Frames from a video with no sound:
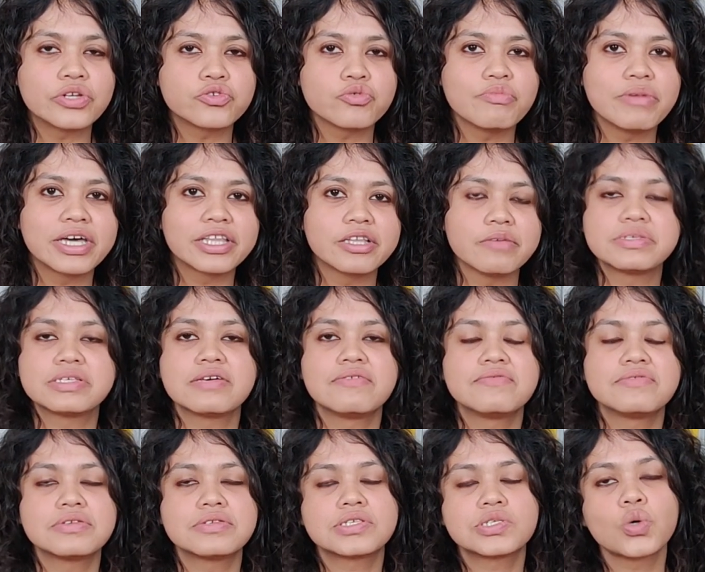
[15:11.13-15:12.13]
and to make
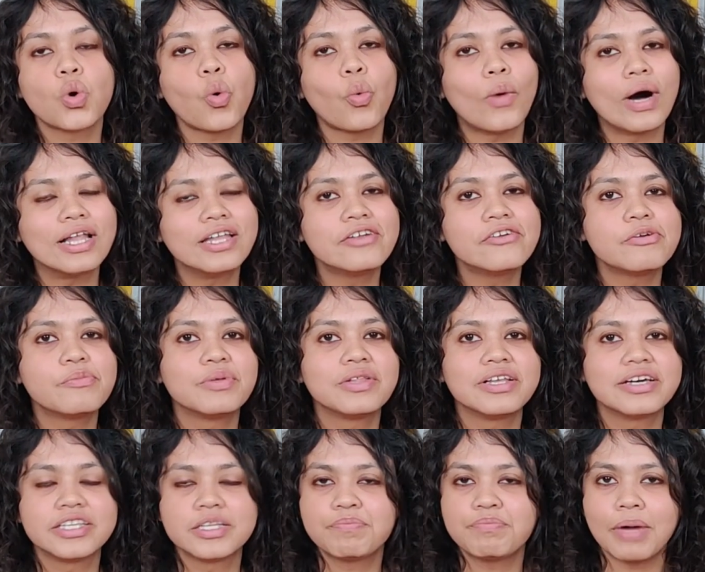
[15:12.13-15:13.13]
themselves so
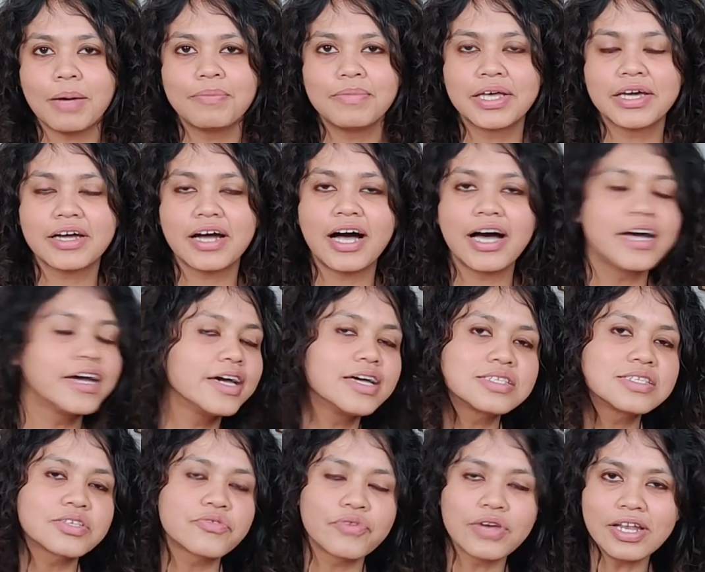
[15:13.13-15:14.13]
vulnerable in the public eye,
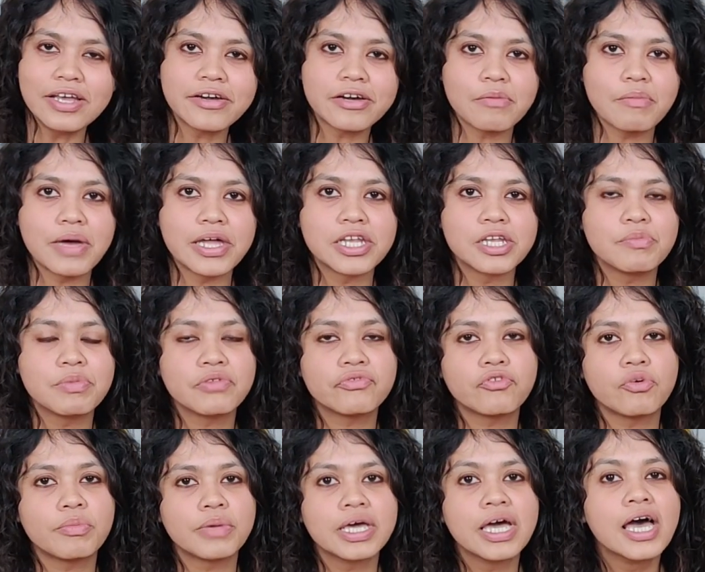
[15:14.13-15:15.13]
it's really commendable
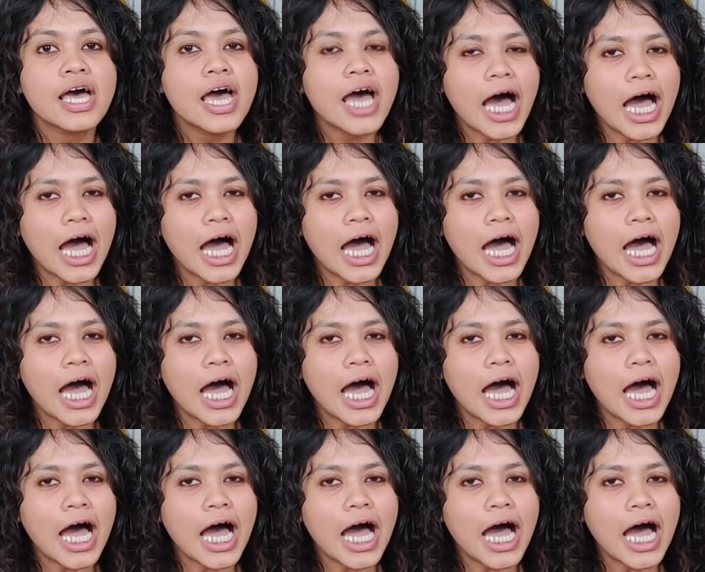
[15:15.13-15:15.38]
for me.